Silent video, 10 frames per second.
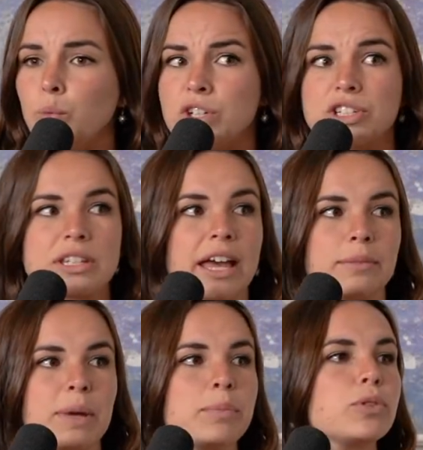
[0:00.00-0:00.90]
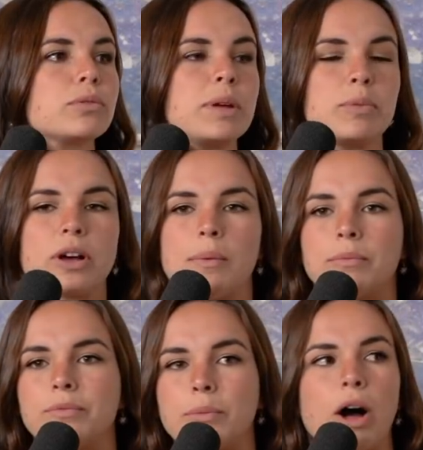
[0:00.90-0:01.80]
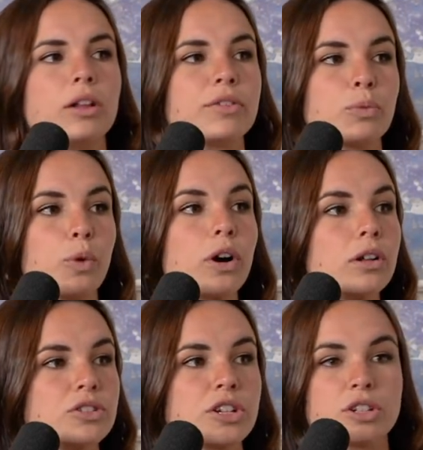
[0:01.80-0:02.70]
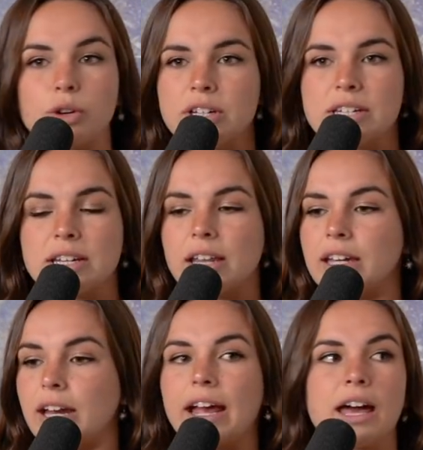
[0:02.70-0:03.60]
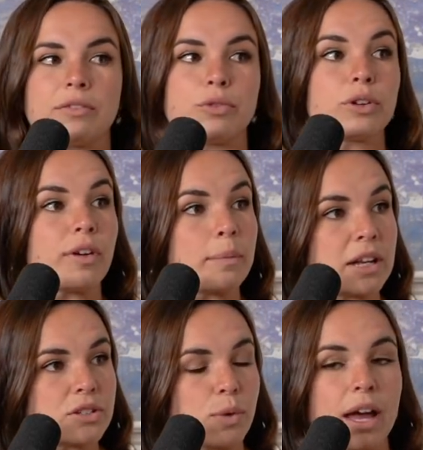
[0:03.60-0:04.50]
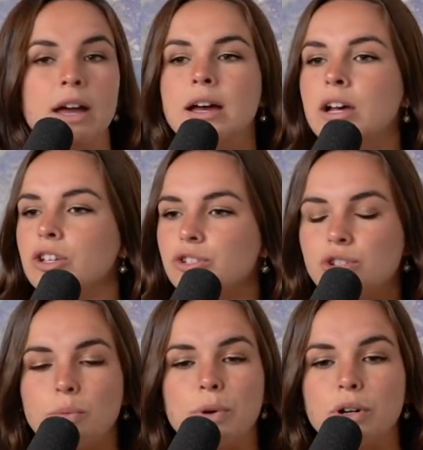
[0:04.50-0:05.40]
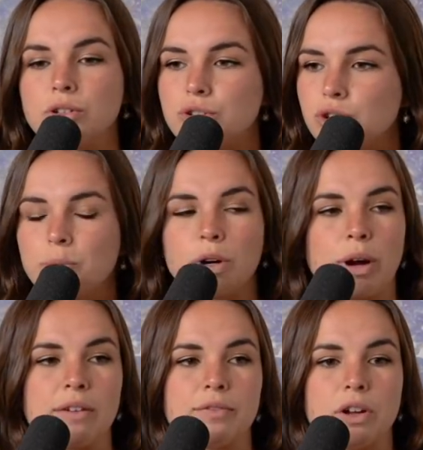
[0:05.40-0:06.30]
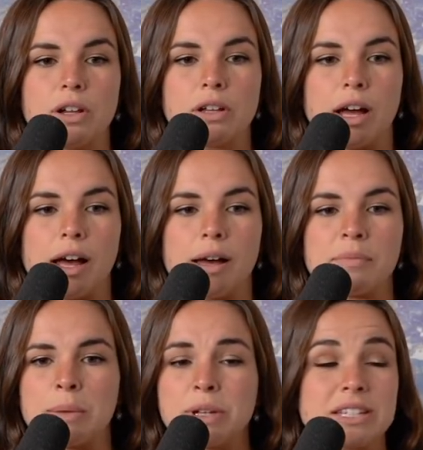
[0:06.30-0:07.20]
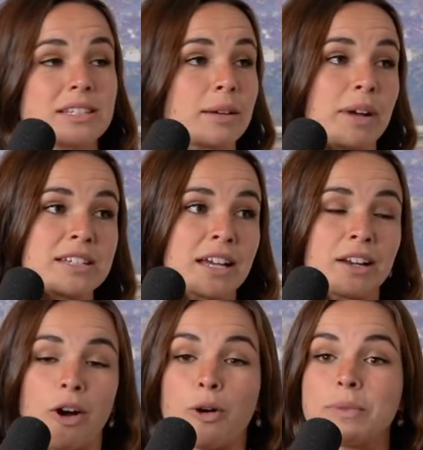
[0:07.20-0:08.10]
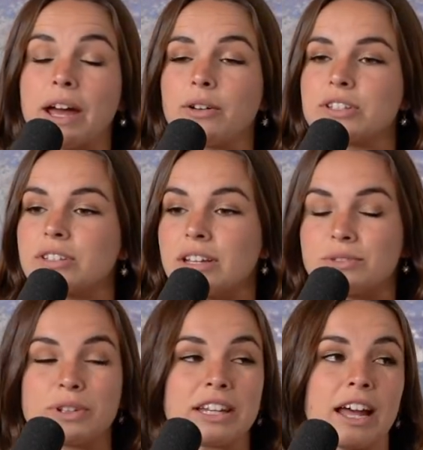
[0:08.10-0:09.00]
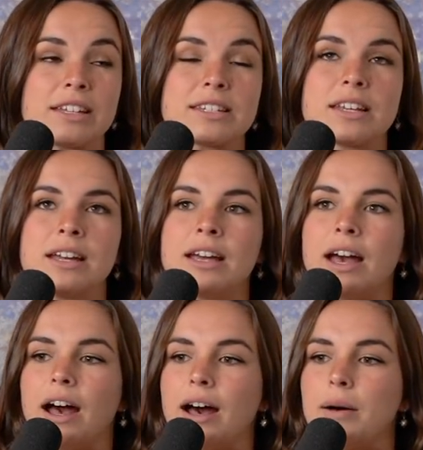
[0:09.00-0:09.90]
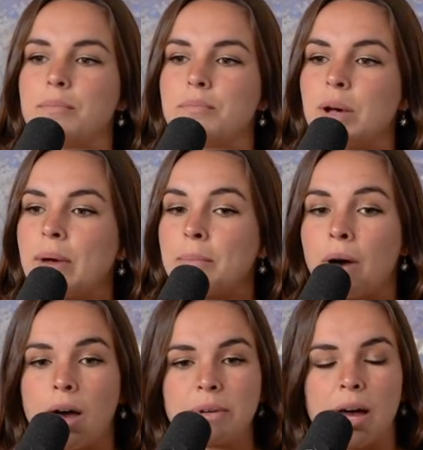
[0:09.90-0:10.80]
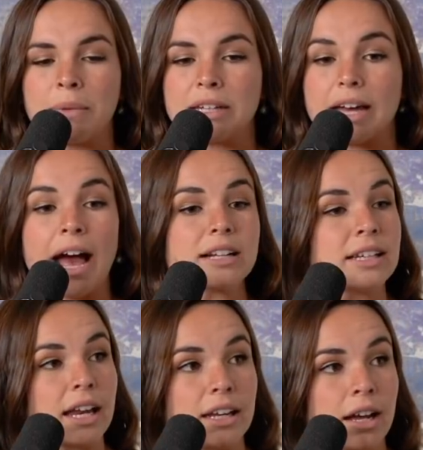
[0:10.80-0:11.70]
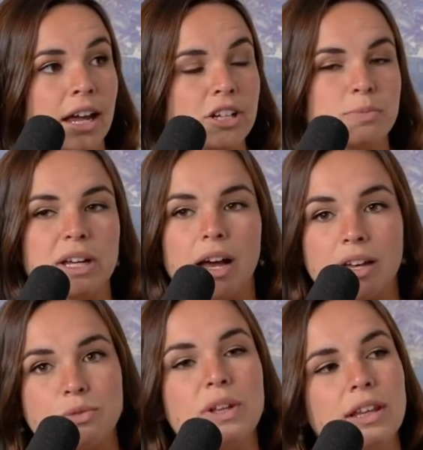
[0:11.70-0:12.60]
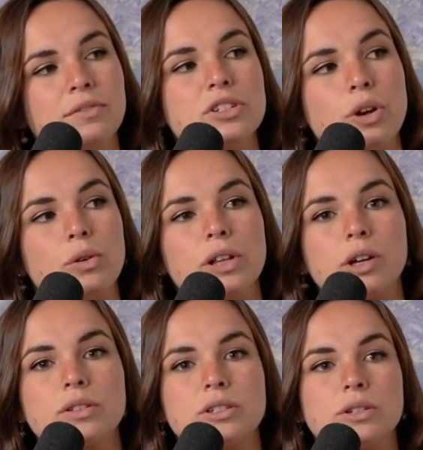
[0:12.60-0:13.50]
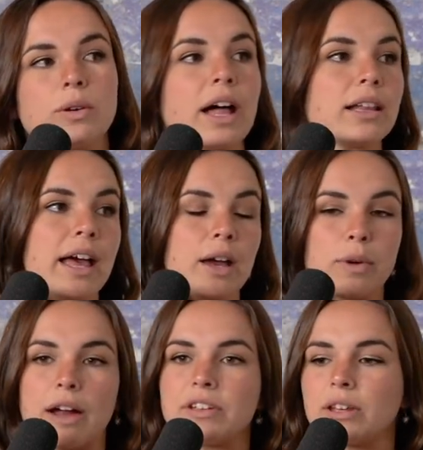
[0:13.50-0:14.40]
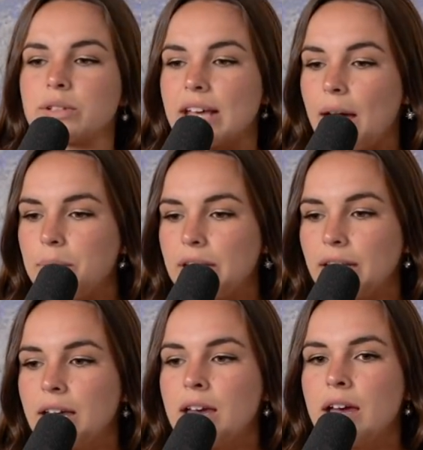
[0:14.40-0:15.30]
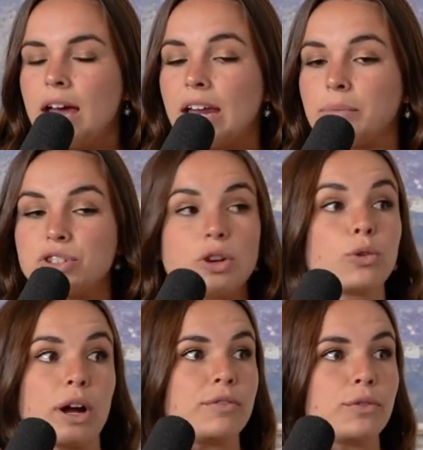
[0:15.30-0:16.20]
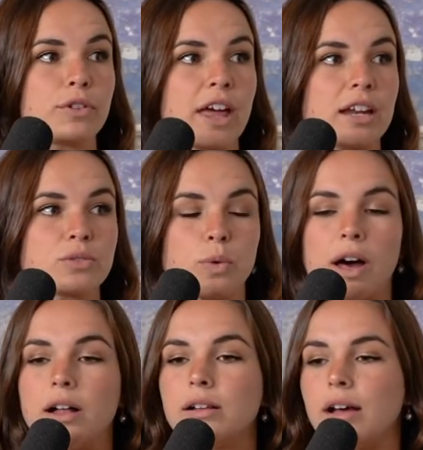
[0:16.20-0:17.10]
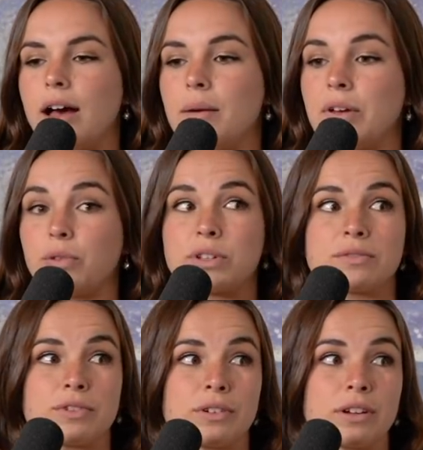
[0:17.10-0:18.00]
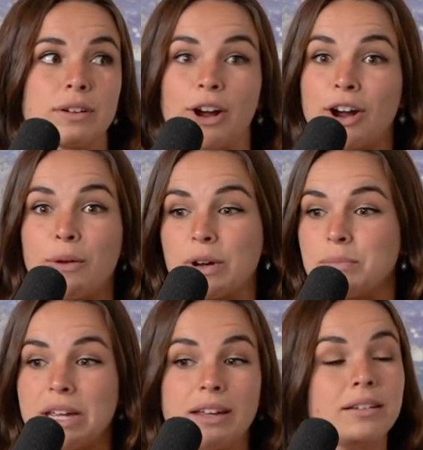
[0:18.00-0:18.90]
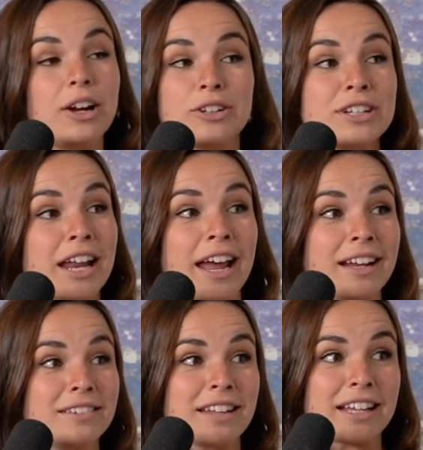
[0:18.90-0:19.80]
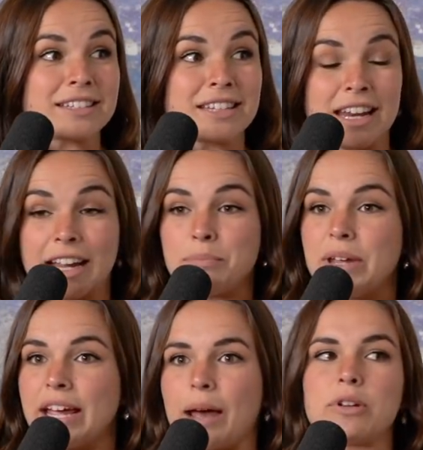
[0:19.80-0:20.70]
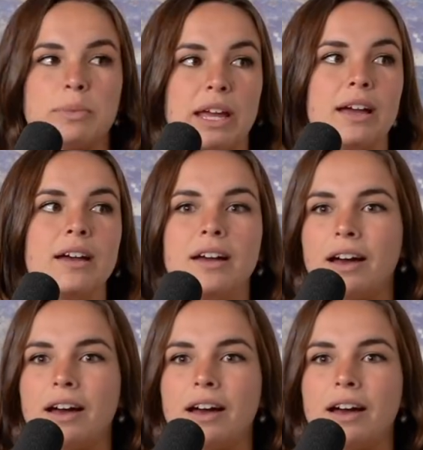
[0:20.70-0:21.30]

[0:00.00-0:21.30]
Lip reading: which is like people come from all over the world just to go to Disneyland, and I had it 45 minutes away. Super grateful. That place is like my second home now. It's really nuts. But my mom got me into acting at a young age because we lived so close to LA where everything was happening, and I'm so grateful for that as well. If it wasn't for her, I wouldn't be here today, like sitting and being able to be